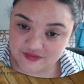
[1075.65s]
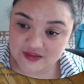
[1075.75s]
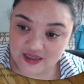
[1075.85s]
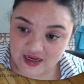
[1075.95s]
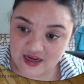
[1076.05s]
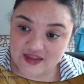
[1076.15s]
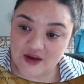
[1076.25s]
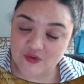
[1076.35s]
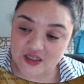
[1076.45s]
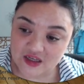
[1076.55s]
Okay, and that
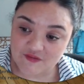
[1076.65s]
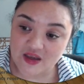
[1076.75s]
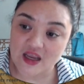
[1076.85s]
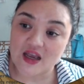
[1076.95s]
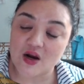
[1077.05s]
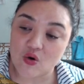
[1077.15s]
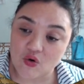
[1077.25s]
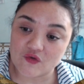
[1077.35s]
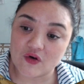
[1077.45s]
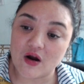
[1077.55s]
would give me an
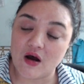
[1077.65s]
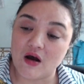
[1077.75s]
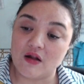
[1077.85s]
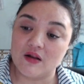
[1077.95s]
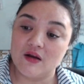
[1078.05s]
overall